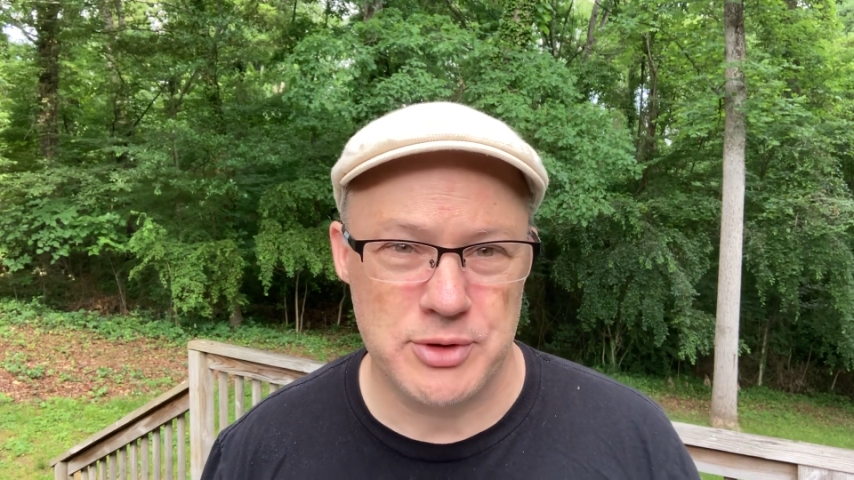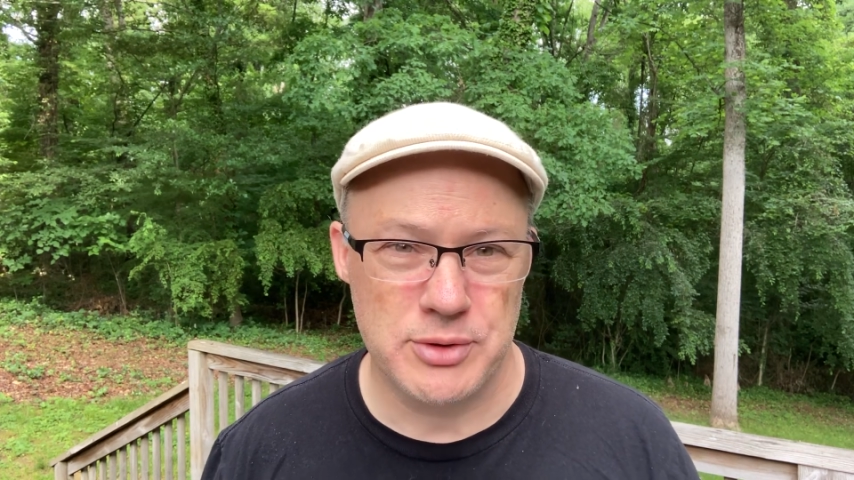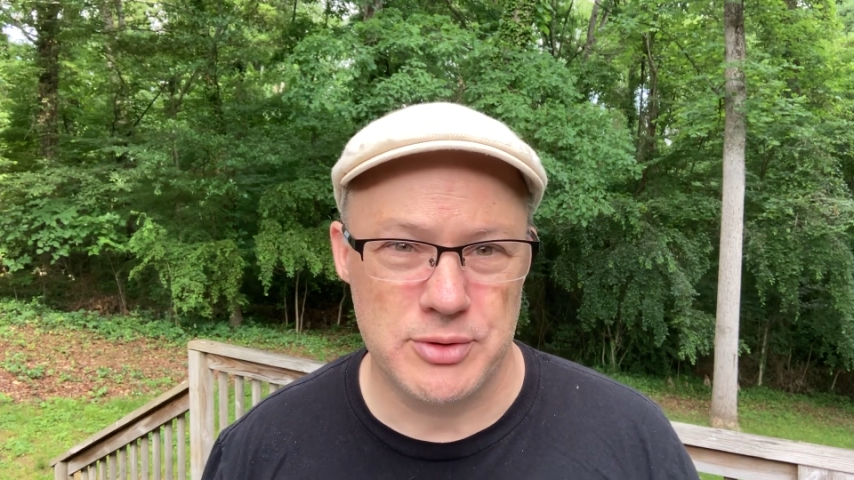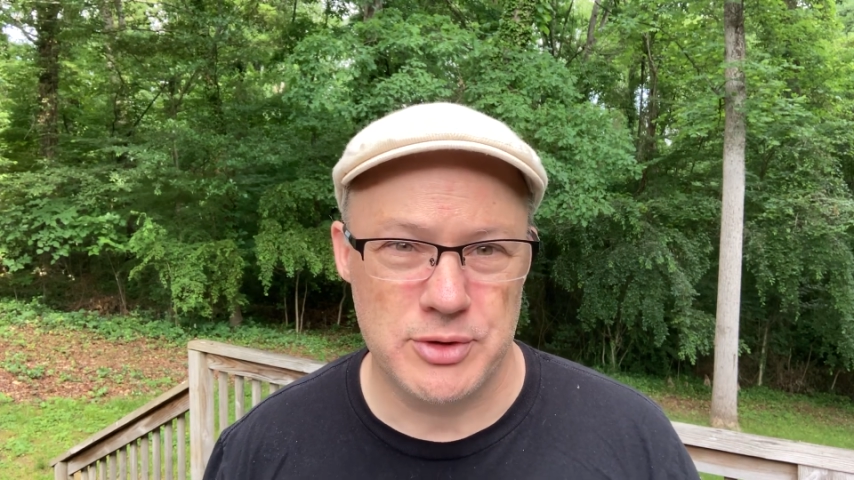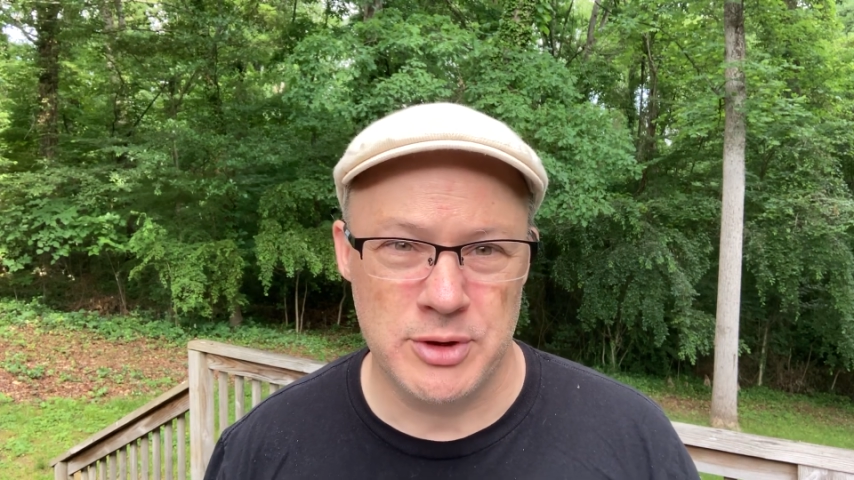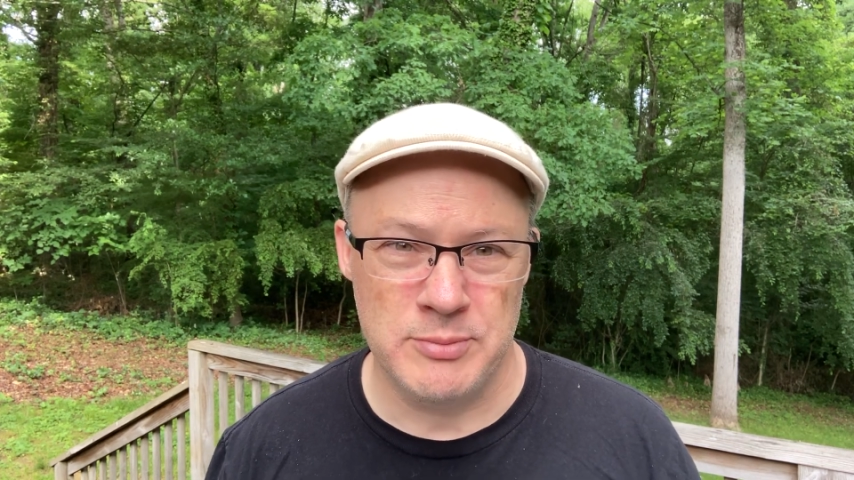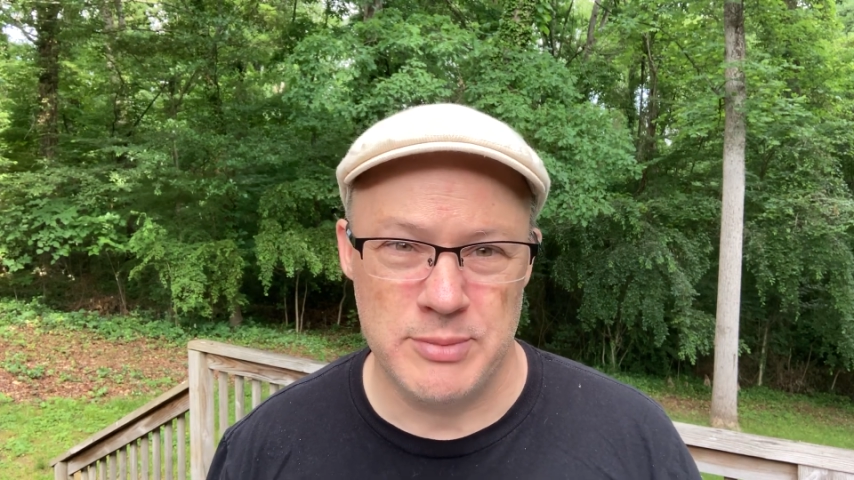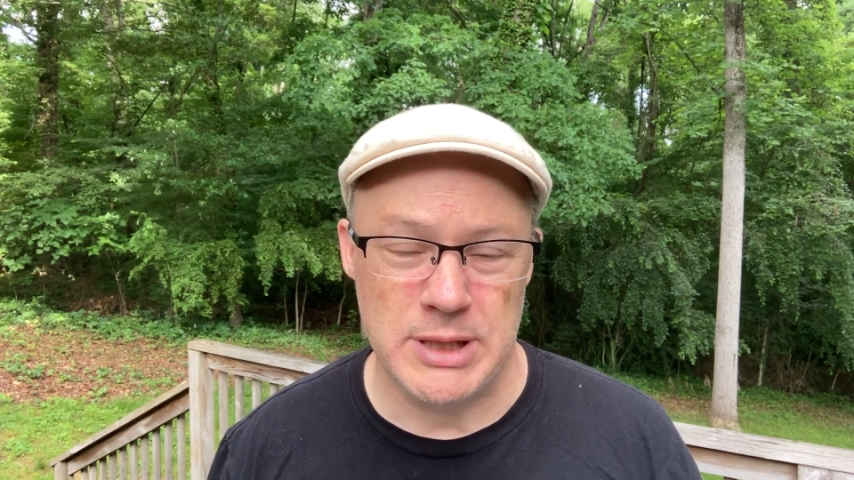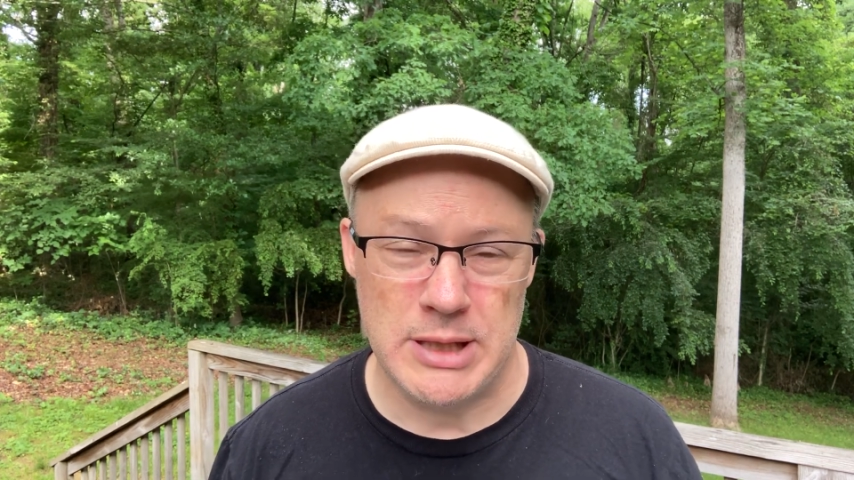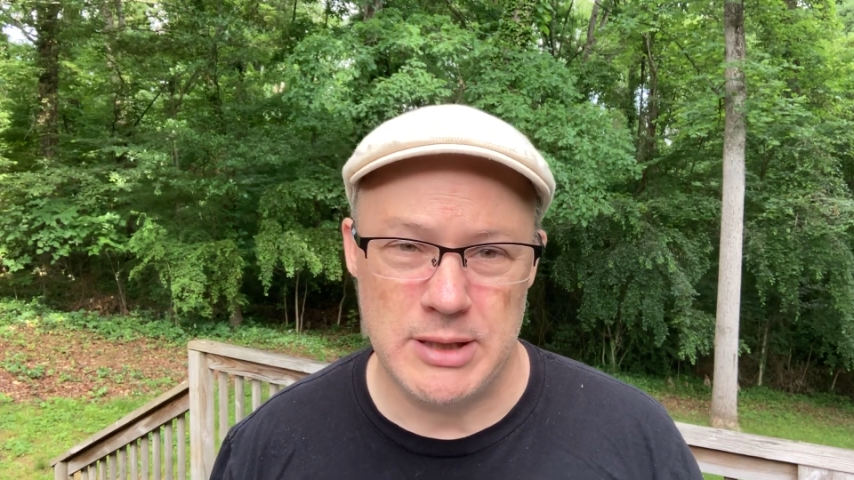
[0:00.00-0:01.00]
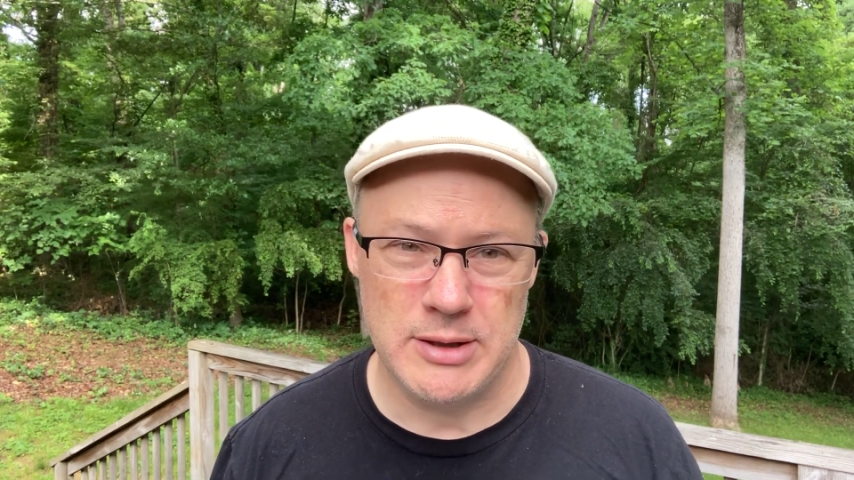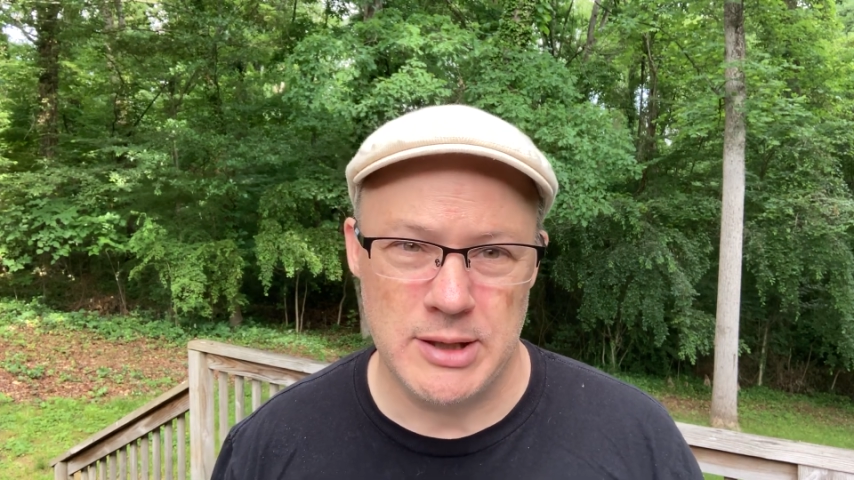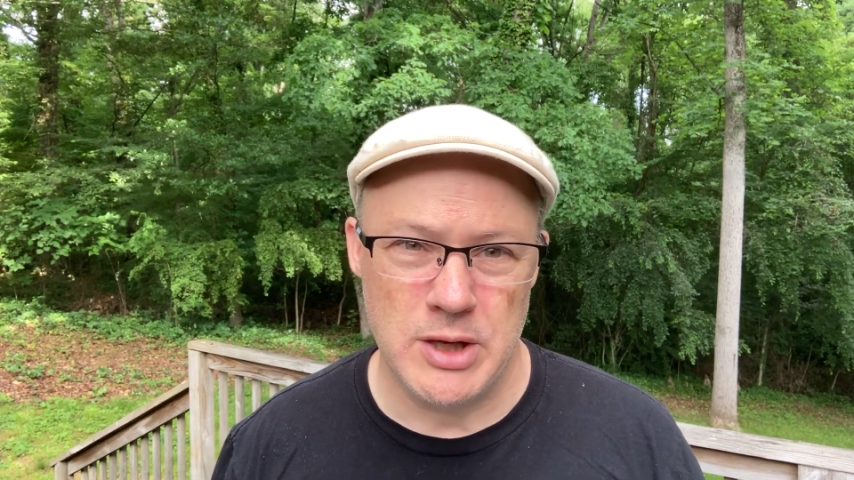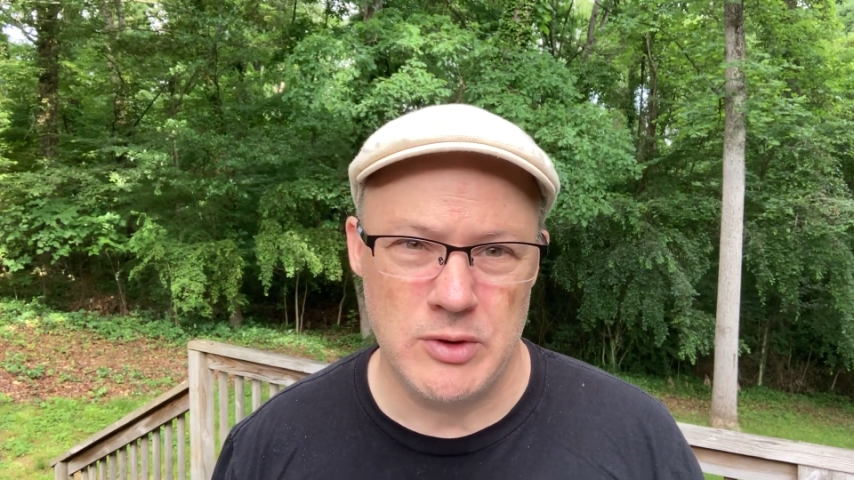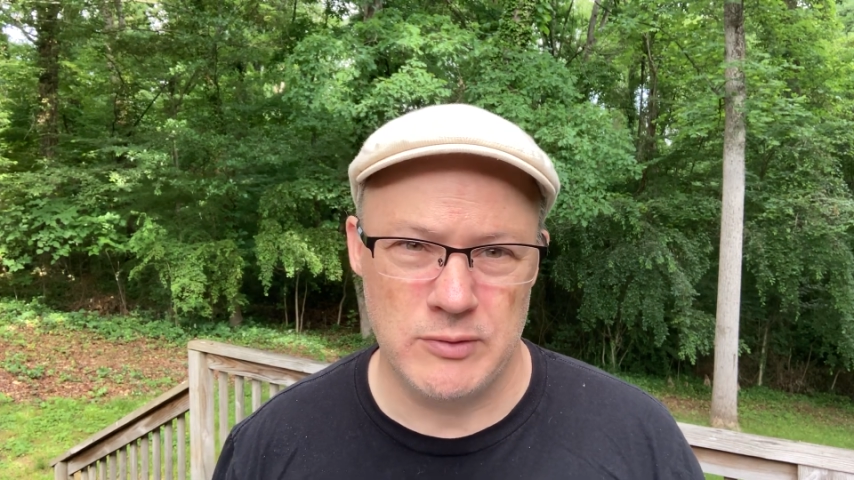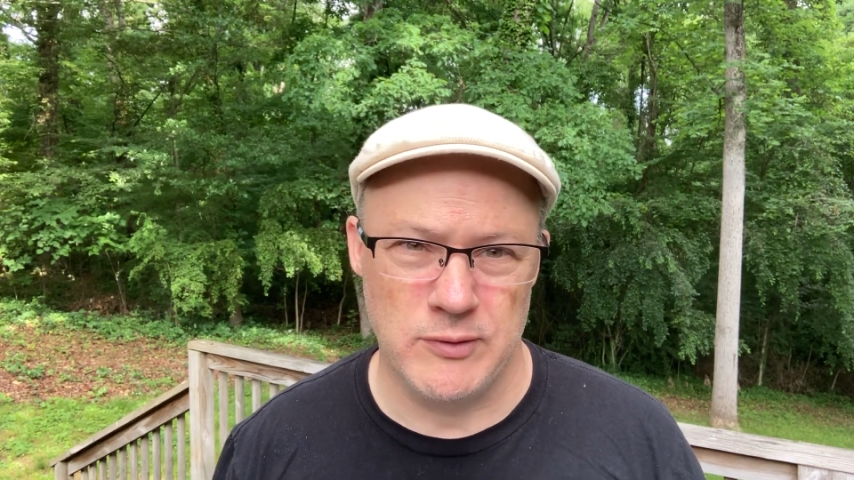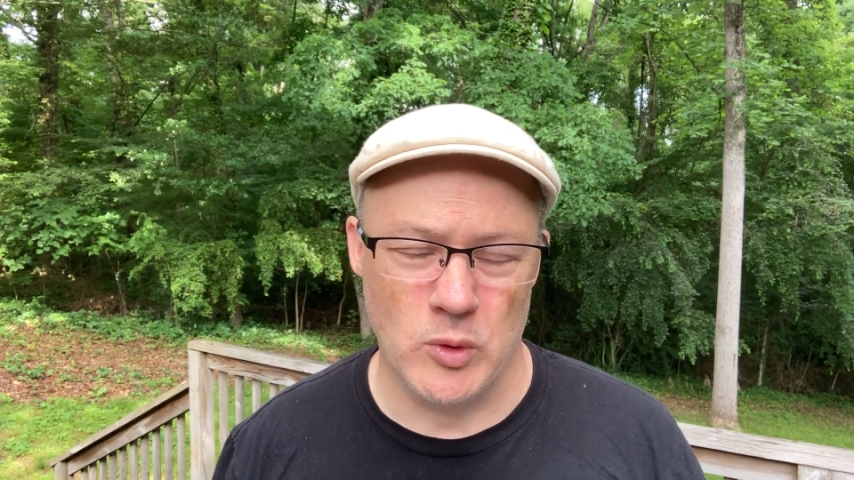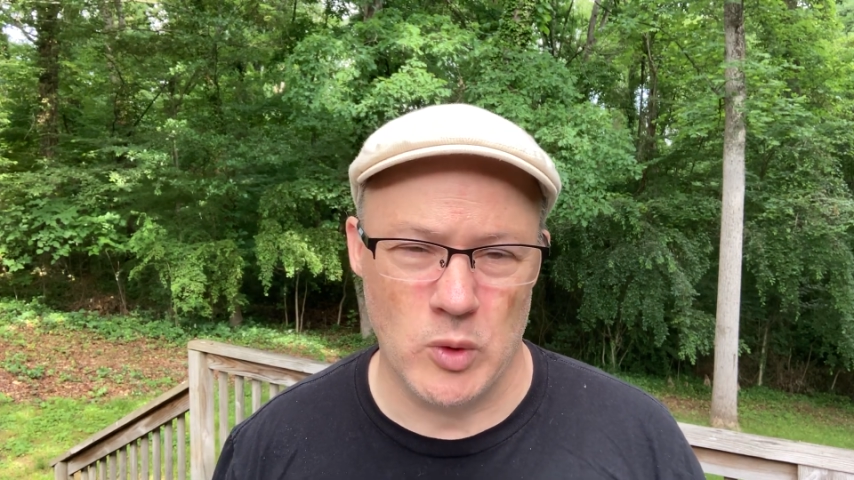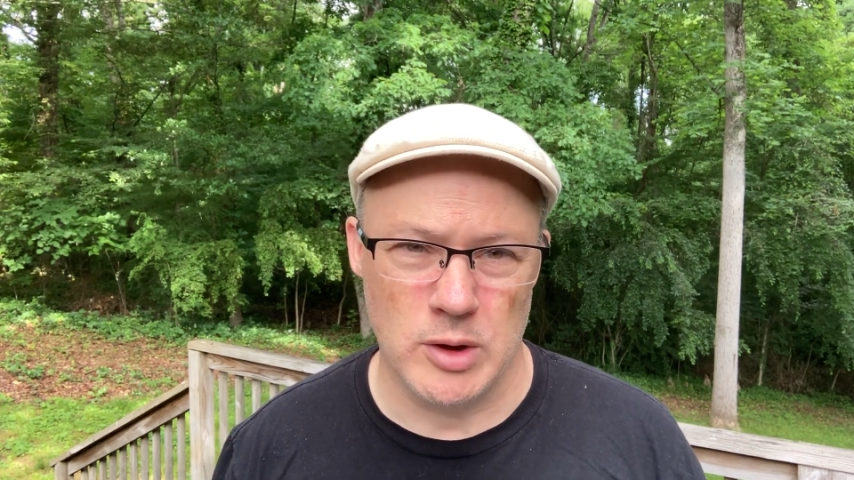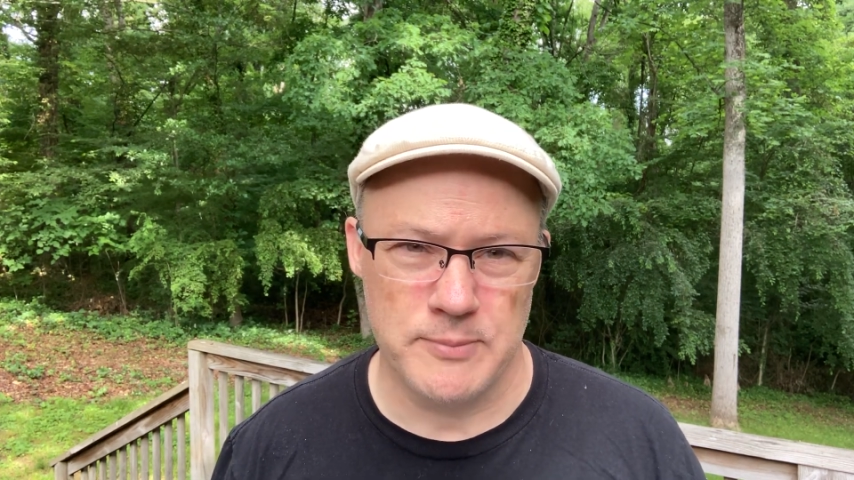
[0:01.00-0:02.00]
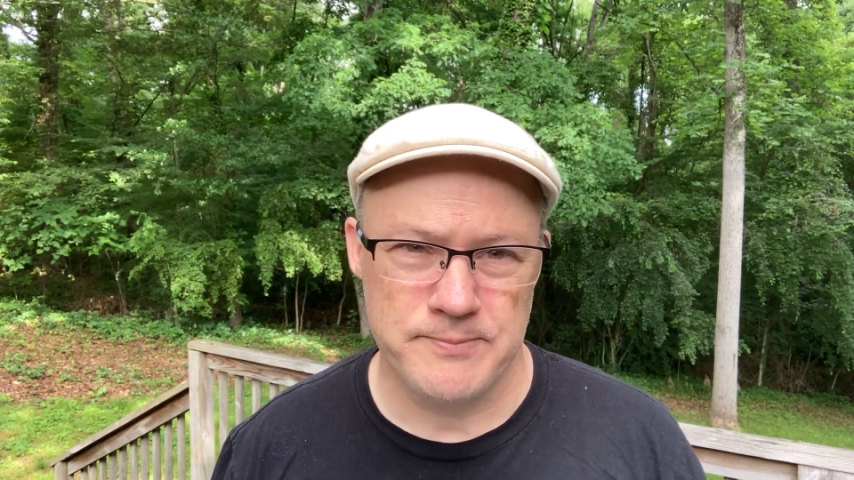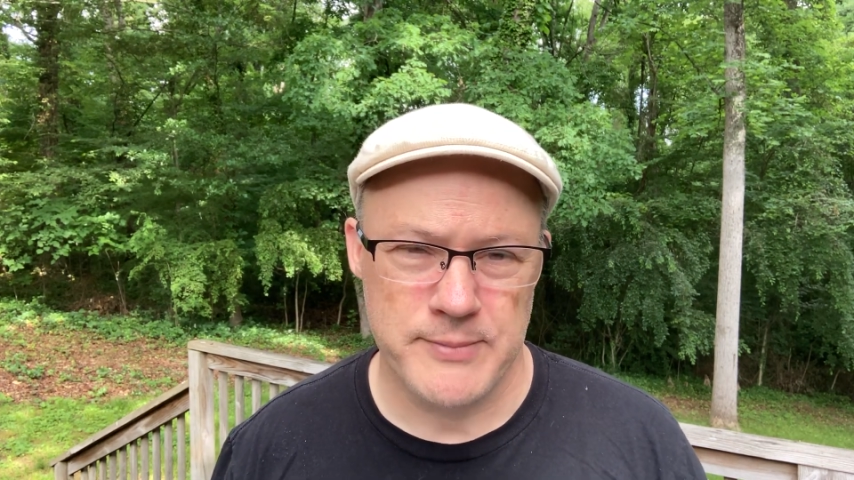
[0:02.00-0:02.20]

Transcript: you shouldn't be known for?